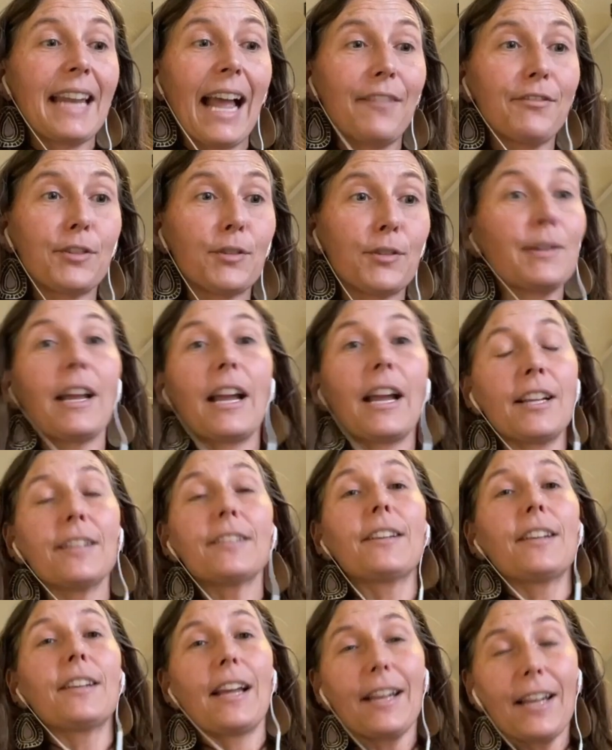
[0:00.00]
have to
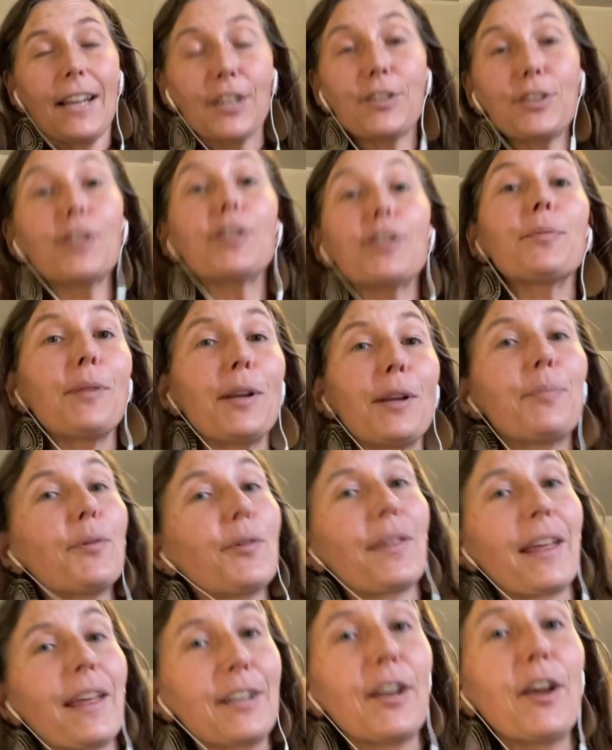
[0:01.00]
assure
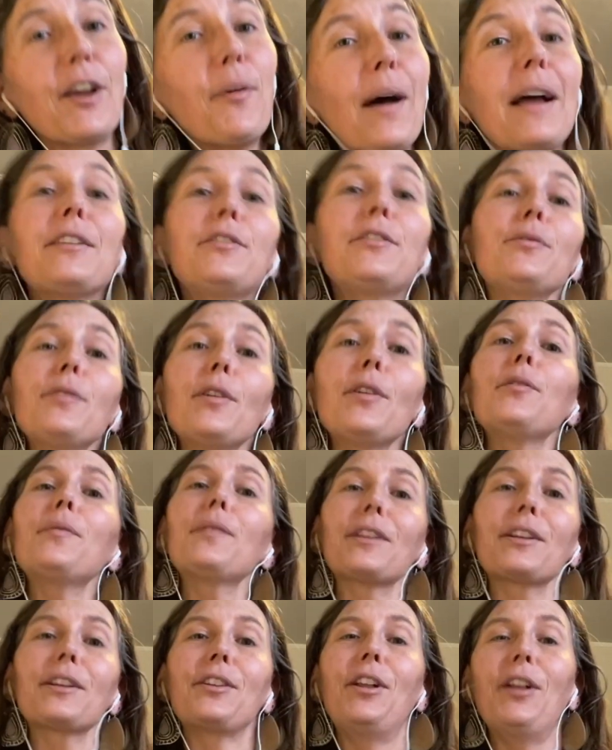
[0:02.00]
people that no, I do
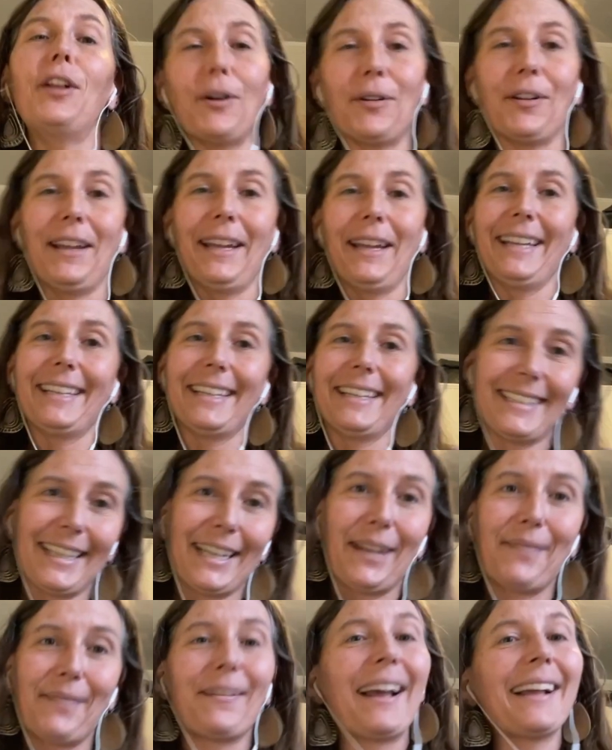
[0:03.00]
know what a clone is,
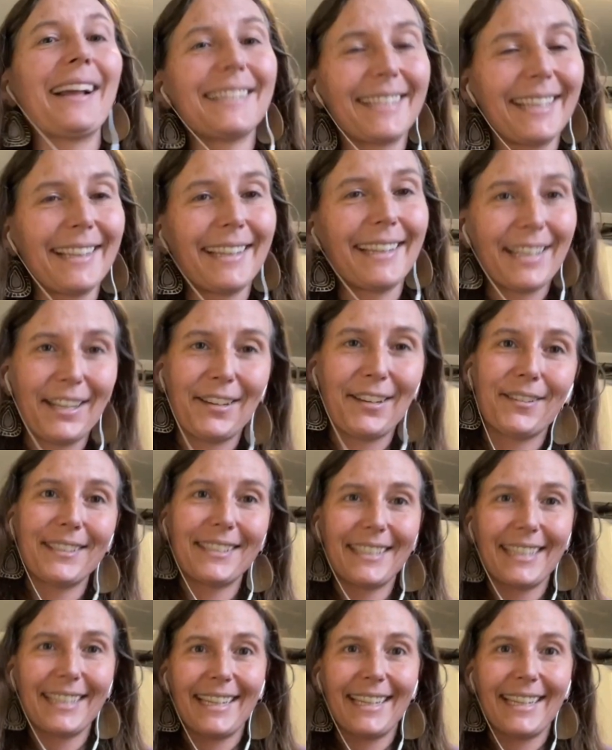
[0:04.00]
and I'm not selling you a